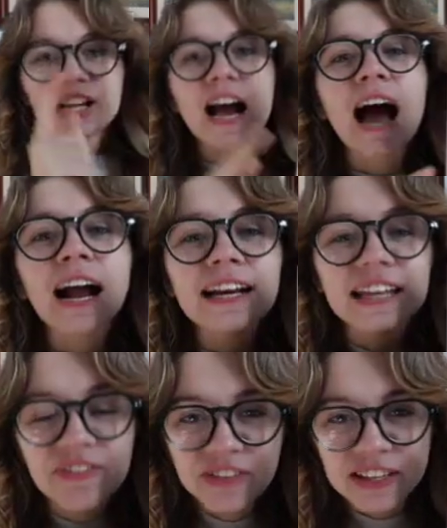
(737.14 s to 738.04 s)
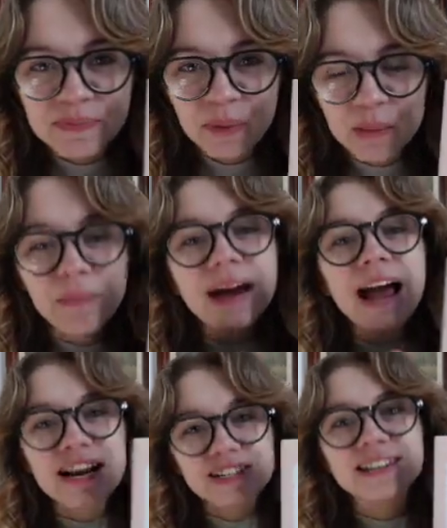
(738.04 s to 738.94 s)
I got gifted this book by
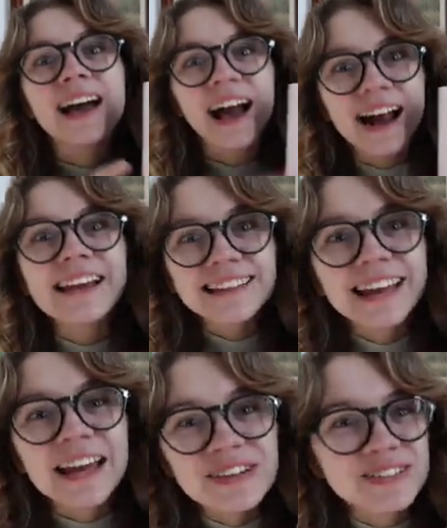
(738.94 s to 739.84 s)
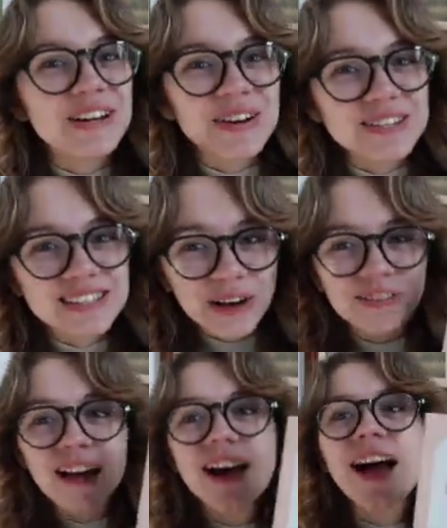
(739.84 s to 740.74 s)
actually Heidi Lee Anderson
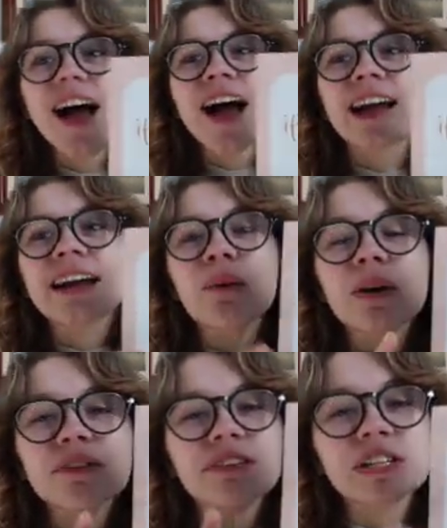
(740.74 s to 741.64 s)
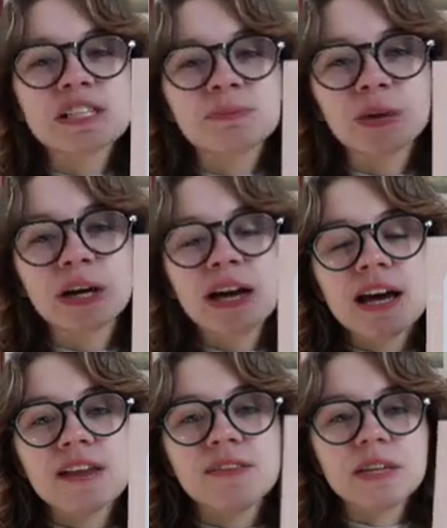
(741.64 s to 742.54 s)
herself, and I want to finish this book
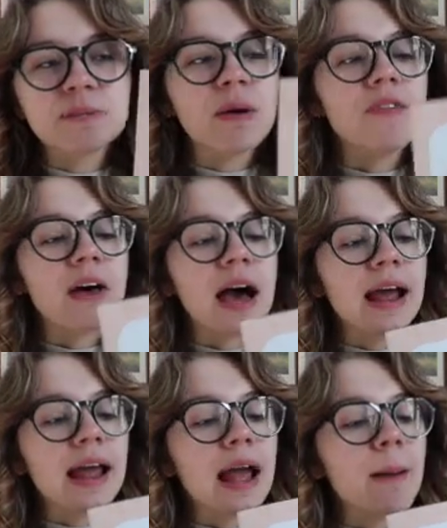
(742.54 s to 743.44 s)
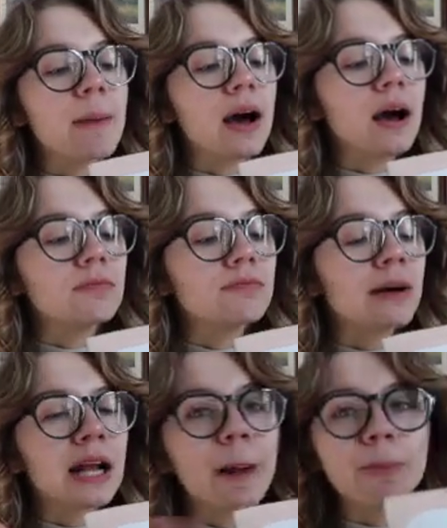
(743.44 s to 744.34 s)
this month. I am
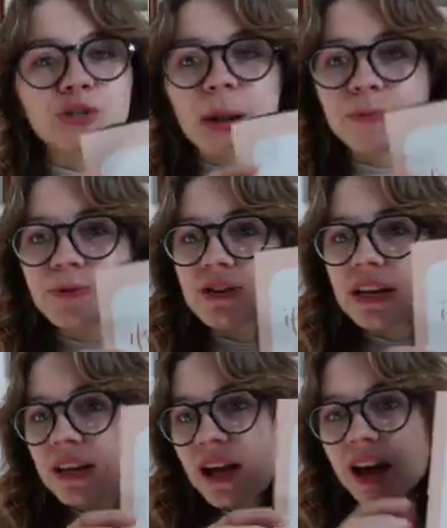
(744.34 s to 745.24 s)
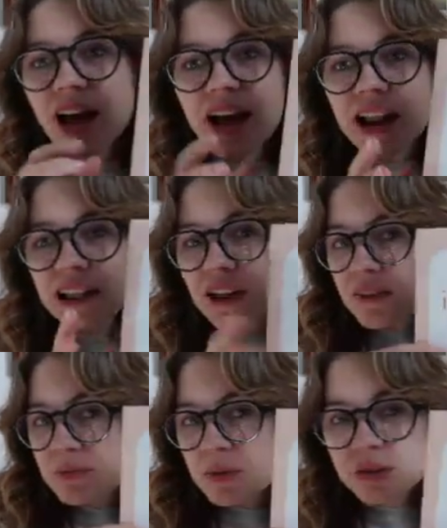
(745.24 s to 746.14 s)
about a couple chapters in, and I love
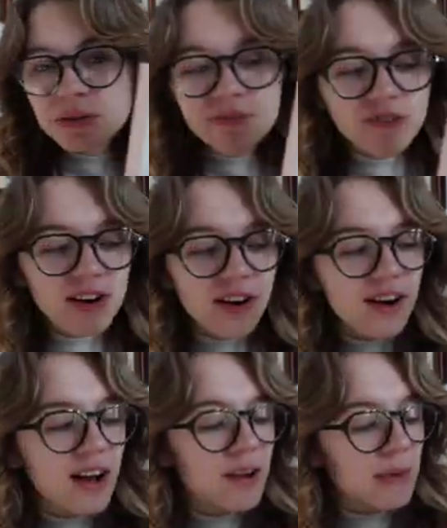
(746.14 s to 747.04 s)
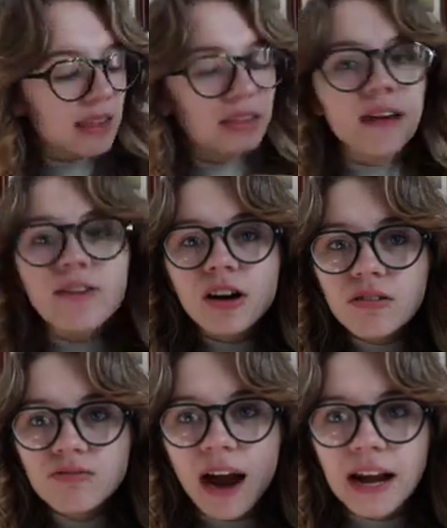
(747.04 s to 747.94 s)
this book so far. I love
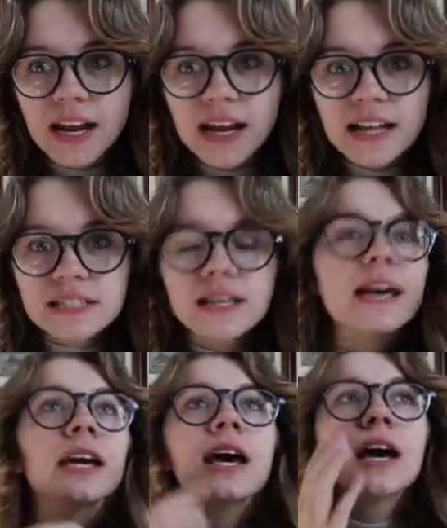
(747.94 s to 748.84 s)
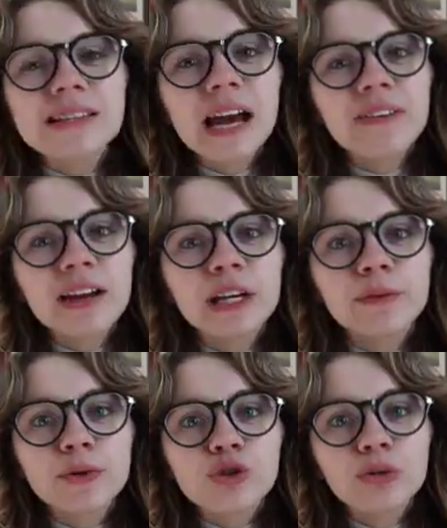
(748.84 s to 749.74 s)
her writing. It's kind of like a
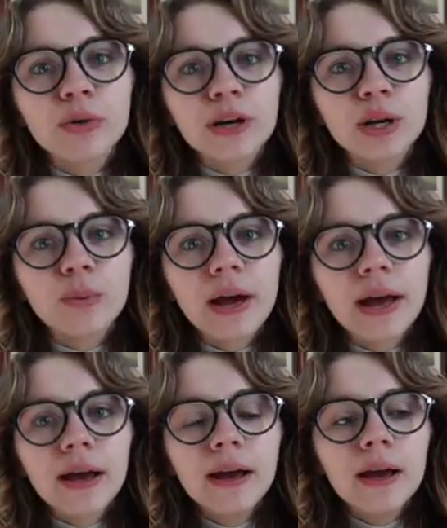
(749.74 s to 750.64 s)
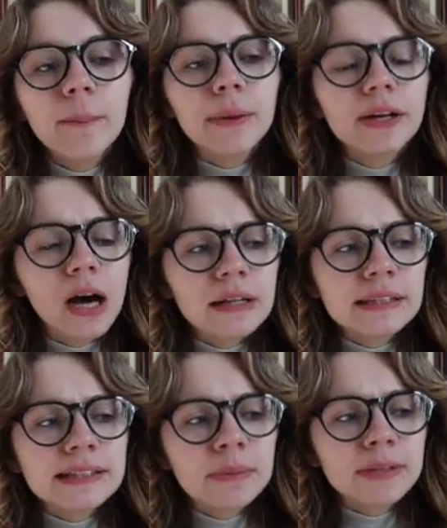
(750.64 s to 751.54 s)
devotional book in a way, but not at
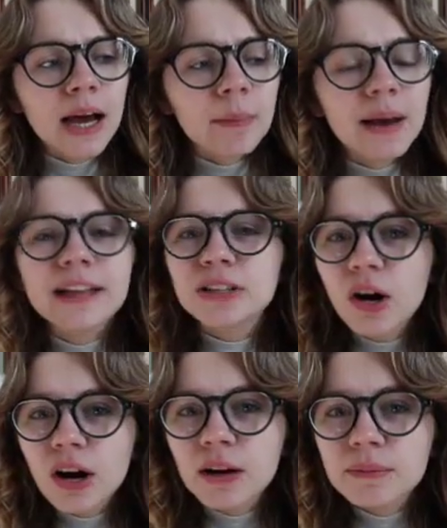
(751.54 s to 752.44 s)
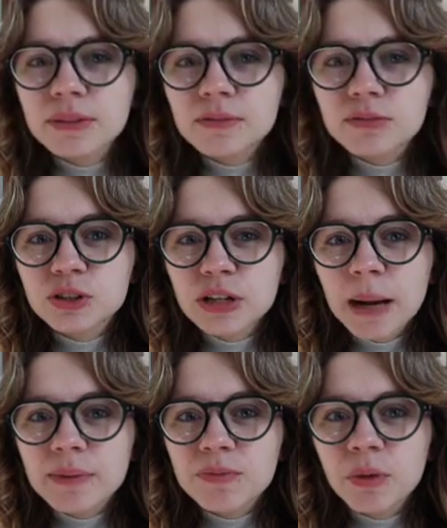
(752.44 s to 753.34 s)
the same time. It's hard to
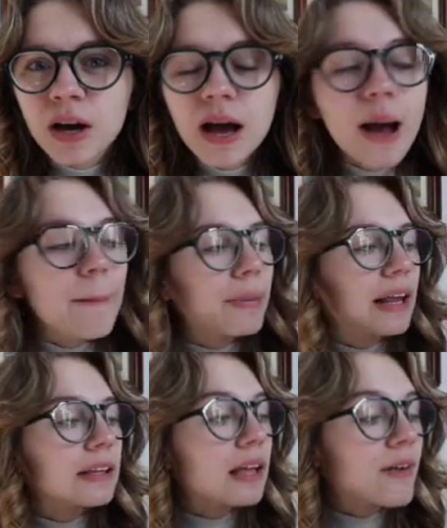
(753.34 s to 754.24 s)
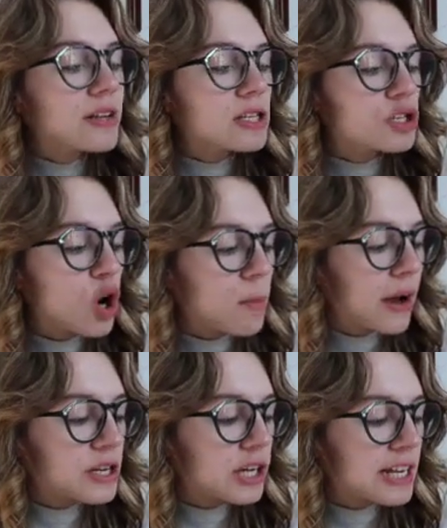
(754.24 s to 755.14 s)
describe this book, but I love it so
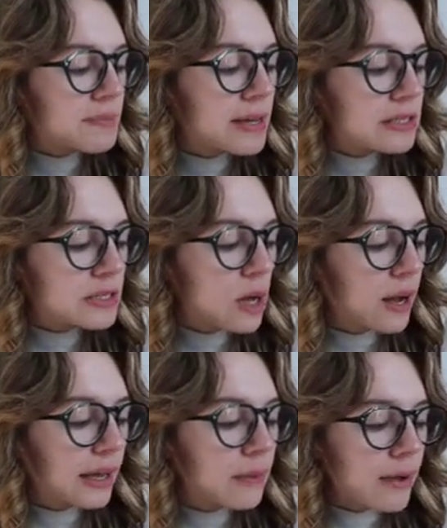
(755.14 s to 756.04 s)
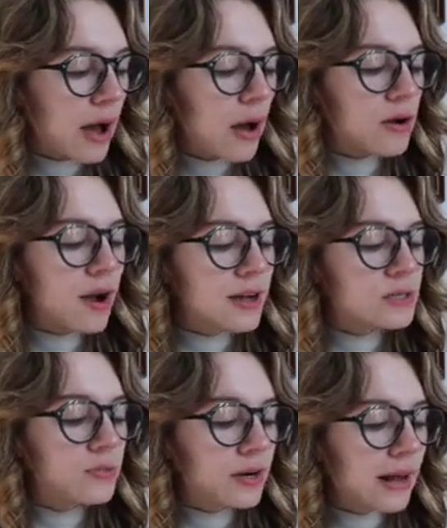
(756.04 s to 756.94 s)
much. It's basically talking about how
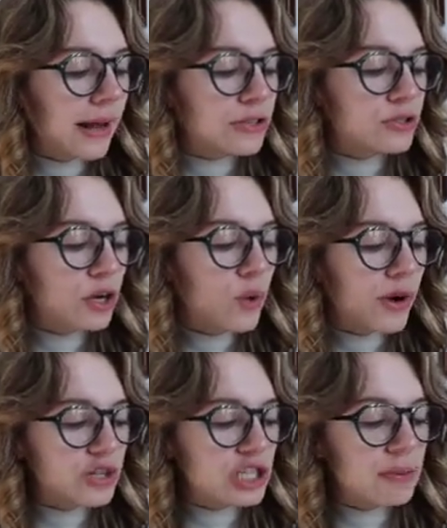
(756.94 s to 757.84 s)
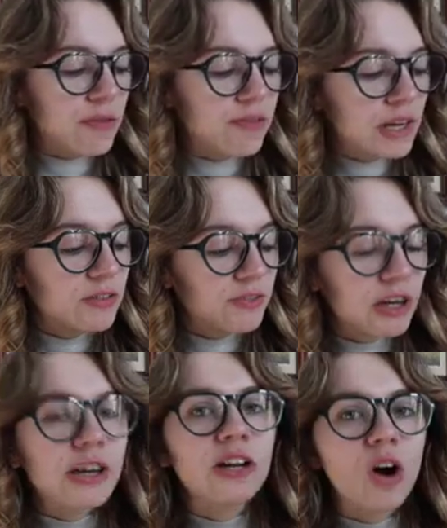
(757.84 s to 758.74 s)
God's word answers our questions about faith,
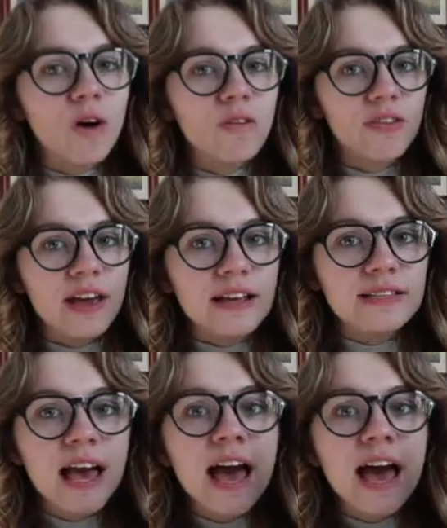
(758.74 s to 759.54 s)
fear, and all the things.